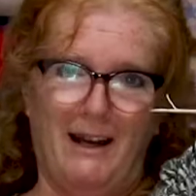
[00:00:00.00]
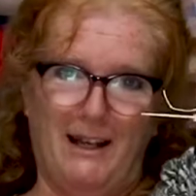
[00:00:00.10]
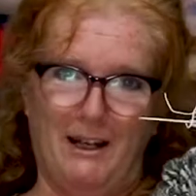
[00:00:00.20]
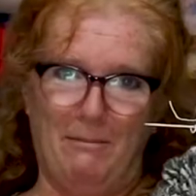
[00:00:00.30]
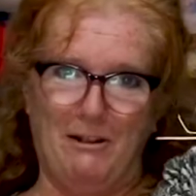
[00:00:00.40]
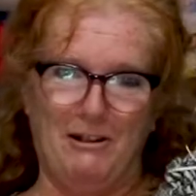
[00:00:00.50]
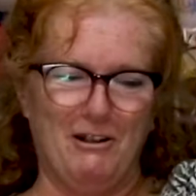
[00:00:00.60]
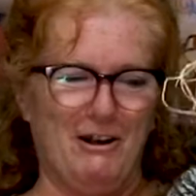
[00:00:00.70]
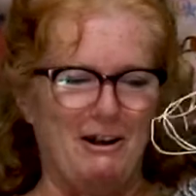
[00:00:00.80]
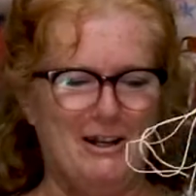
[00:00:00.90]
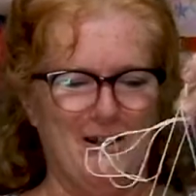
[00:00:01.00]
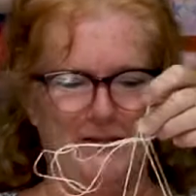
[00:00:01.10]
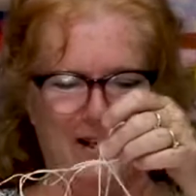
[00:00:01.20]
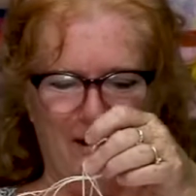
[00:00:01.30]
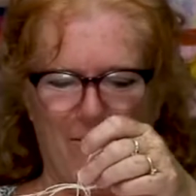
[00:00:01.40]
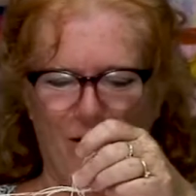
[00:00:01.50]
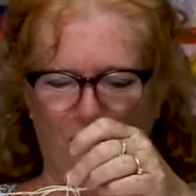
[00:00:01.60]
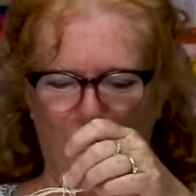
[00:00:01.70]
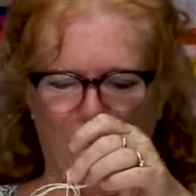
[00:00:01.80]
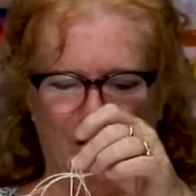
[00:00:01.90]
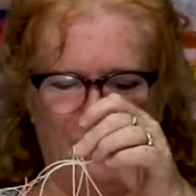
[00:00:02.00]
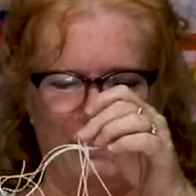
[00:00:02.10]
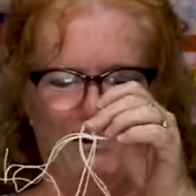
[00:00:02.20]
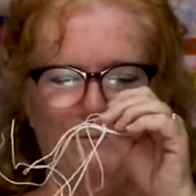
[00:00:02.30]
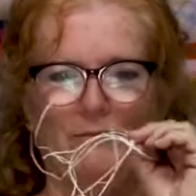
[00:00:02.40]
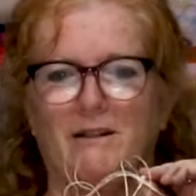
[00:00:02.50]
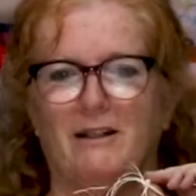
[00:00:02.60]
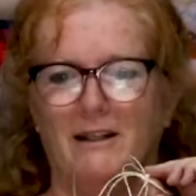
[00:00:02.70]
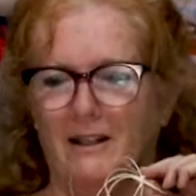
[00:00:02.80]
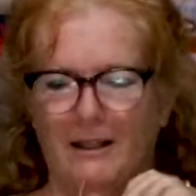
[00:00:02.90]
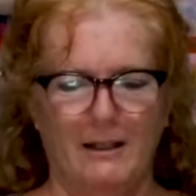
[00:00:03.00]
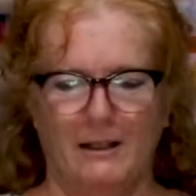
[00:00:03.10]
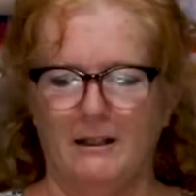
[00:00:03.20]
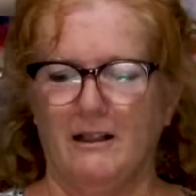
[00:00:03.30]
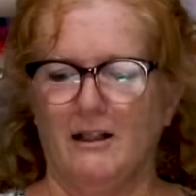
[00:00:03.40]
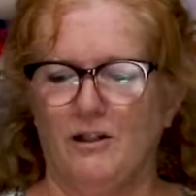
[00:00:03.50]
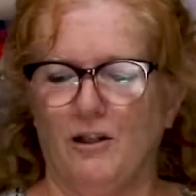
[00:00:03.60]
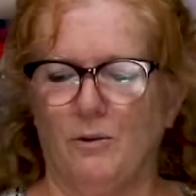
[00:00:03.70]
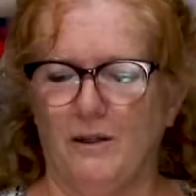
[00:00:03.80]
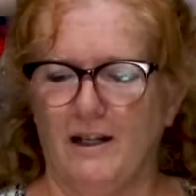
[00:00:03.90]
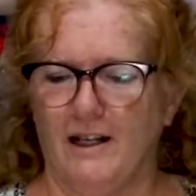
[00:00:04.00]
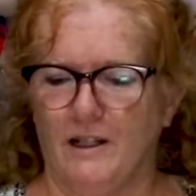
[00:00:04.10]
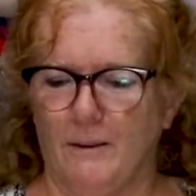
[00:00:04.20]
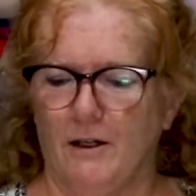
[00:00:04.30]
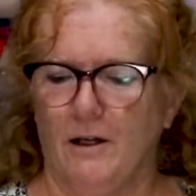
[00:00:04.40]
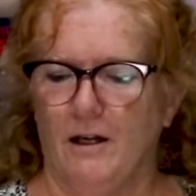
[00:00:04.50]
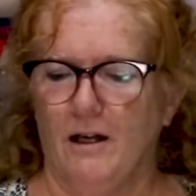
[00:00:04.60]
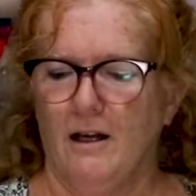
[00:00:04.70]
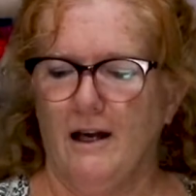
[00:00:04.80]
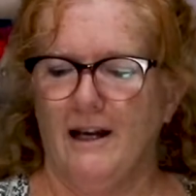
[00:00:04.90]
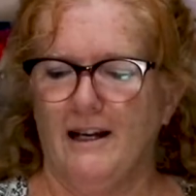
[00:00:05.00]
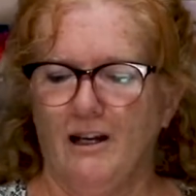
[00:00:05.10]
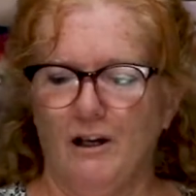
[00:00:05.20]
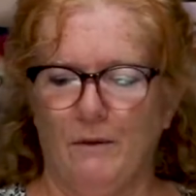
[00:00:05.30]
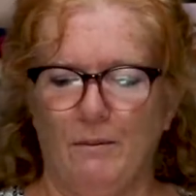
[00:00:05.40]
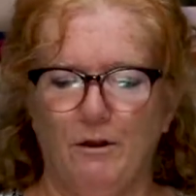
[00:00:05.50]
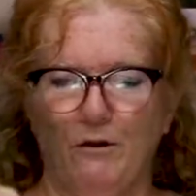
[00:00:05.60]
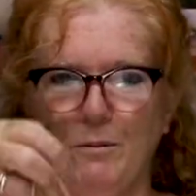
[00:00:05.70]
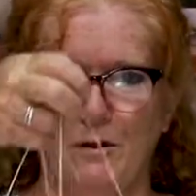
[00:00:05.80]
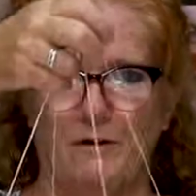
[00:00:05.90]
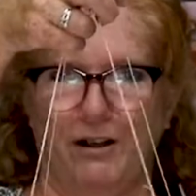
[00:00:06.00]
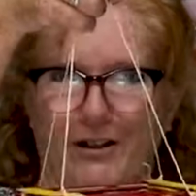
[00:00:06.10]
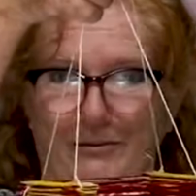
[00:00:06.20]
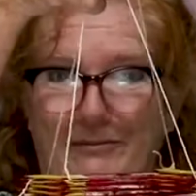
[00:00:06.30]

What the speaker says: hang it up in your yard and you've got a beautiful bird feeder. I'll show you the one that hangs better. And now you have a beautiful bird feeder.